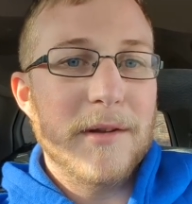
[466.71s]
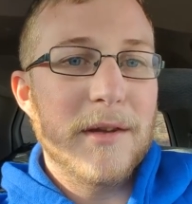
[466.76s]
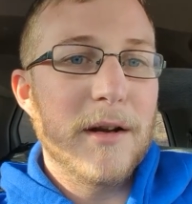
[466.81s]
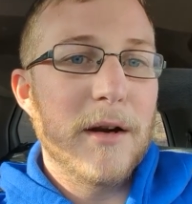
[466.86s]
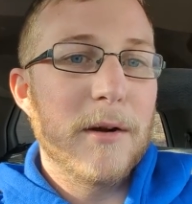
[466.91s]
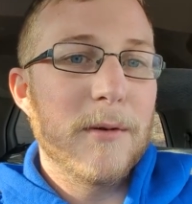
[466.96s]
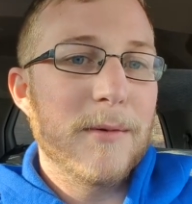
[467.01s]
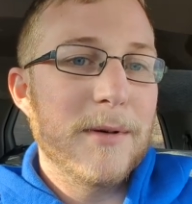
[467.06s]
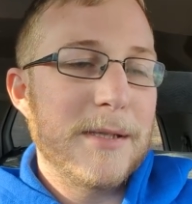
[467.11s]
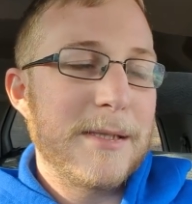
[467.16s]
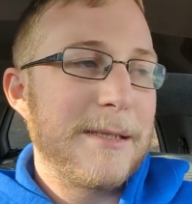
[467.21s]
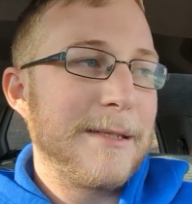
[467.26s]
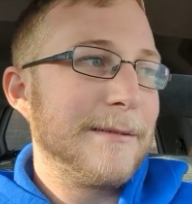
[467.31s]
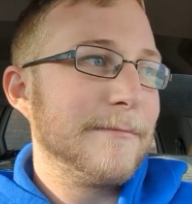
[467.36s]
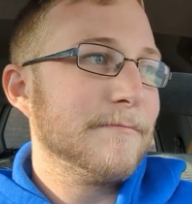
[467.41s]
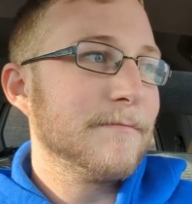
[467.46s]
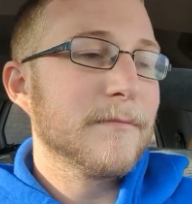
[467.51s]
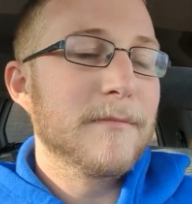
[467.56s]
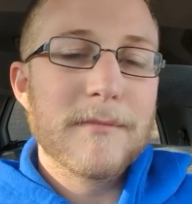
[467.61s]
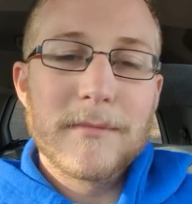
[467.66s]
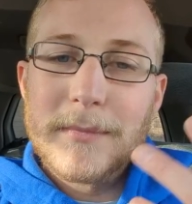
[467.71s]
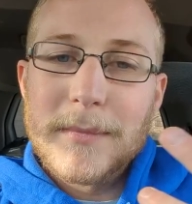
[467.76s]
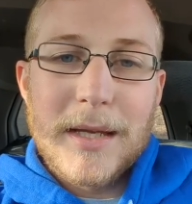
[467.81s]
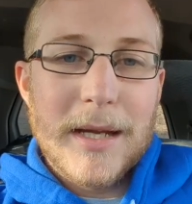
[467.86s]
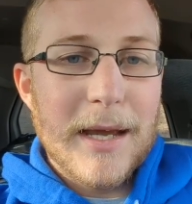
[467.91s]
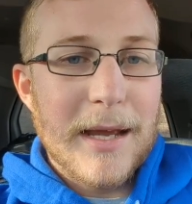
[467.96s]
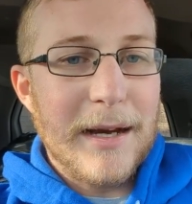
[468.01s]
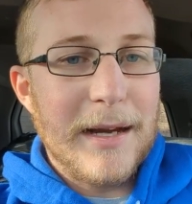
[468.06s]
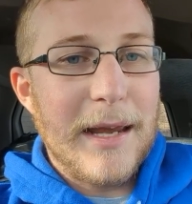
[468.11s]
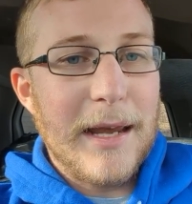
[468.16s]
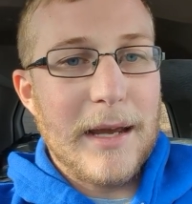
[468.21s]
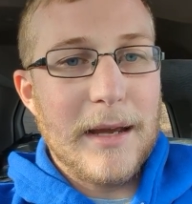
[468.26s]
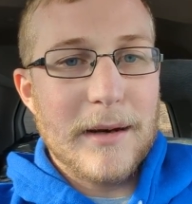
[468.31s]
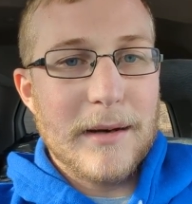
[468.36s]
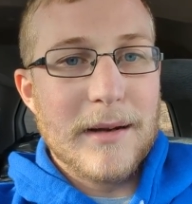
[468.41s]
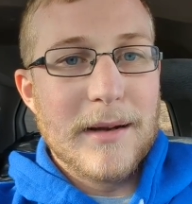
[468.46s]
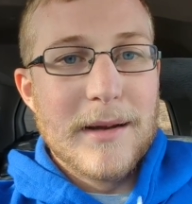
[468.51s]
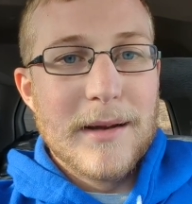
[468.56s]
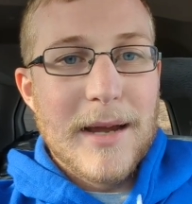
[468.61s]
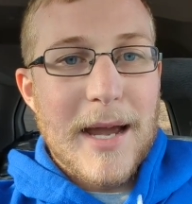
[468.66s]
And
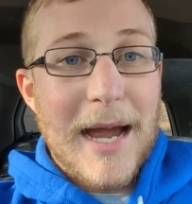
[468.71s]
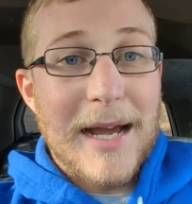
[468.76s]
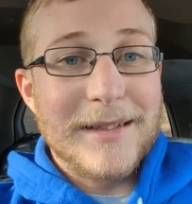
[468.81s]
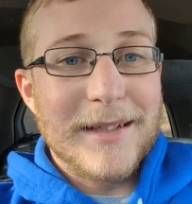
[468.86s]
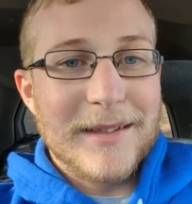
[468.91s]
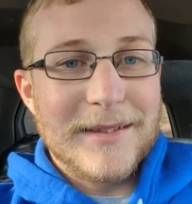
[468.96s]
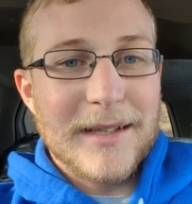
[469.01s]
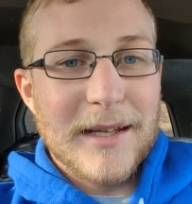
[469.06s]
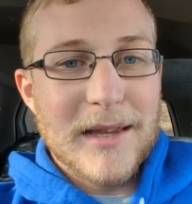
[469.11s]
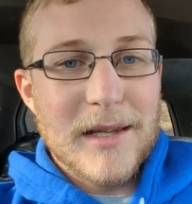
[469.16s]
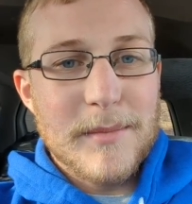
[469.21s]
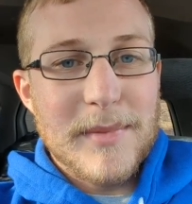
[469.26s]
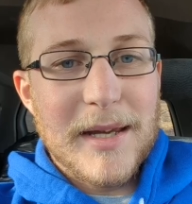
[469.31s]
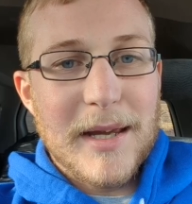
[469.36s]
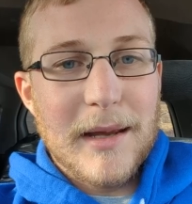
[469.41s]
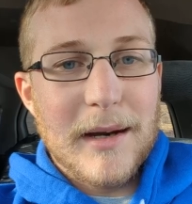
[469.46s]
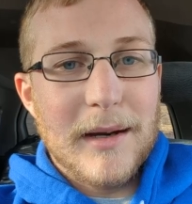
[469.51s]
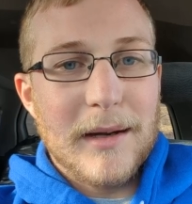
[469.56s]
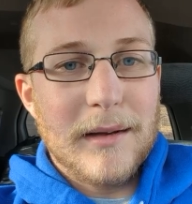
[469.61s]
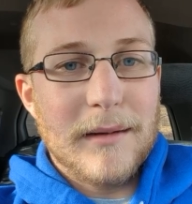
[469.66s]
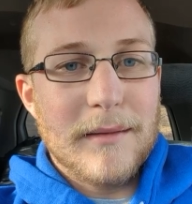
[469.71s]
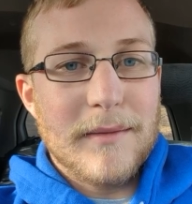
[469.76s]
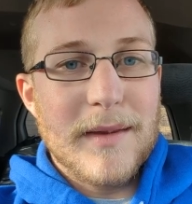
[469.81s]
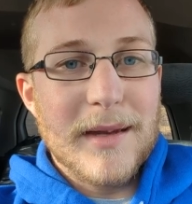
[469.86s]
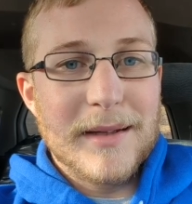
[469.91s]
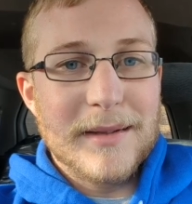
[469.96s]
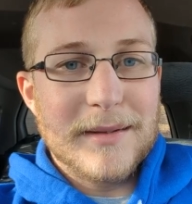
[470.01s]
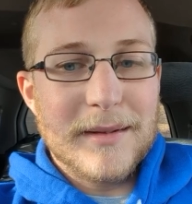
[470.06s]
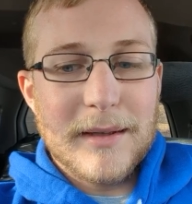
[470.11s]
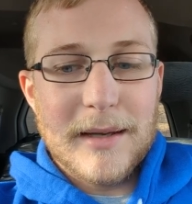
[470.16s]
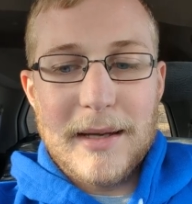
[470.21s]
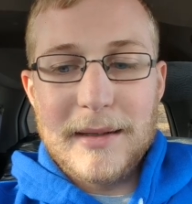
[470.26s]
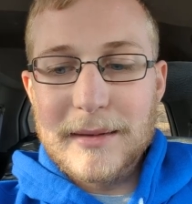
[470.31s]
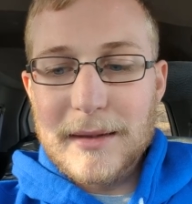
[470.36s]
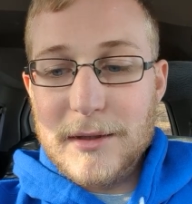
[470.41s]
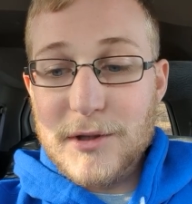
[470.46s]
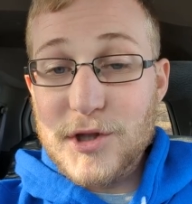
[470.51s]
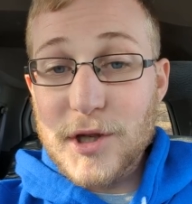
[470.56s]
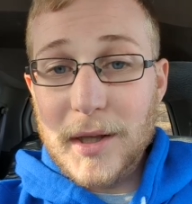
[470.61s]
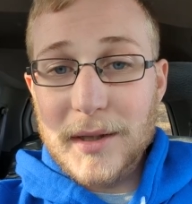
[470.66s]
again, as I said in the beginning, this
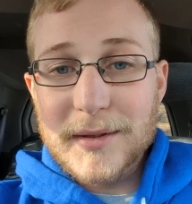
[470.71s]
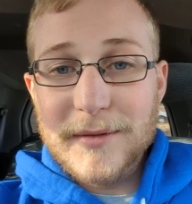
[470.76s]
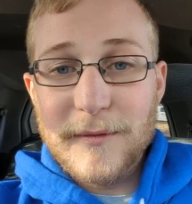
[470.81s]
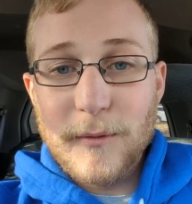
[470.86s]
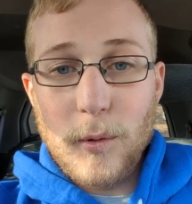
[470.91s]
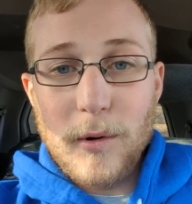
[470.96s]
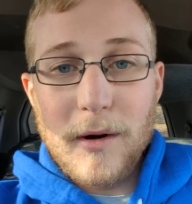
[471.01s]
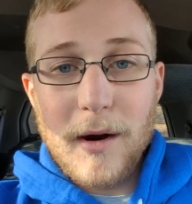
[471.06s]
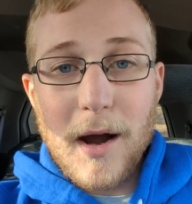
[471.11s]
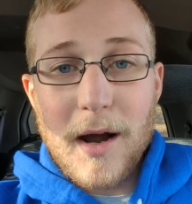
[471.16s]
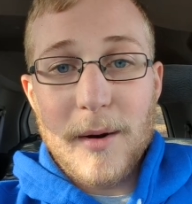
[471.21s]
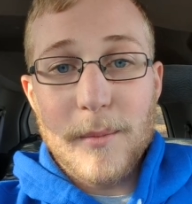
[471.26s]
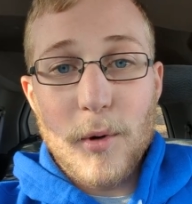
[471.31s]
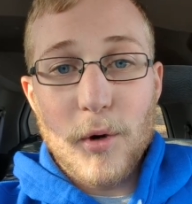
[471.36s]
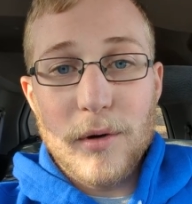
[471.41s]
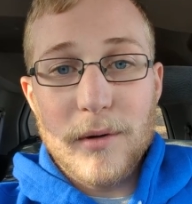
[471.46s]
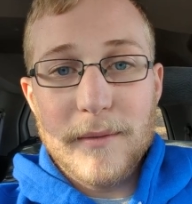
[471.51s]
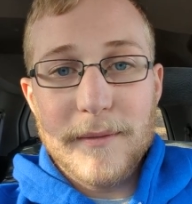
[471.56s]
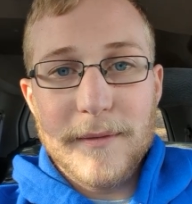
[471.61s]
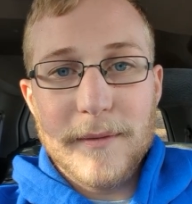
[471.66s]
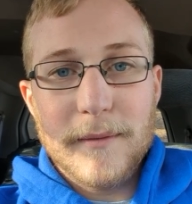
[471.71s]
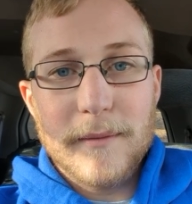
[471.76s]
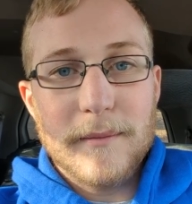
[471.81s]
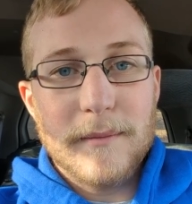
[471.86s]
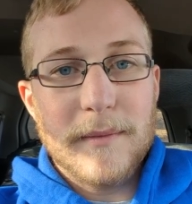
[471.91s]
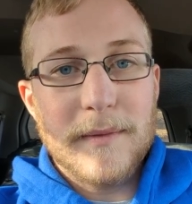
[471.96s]
isn't just for automotive.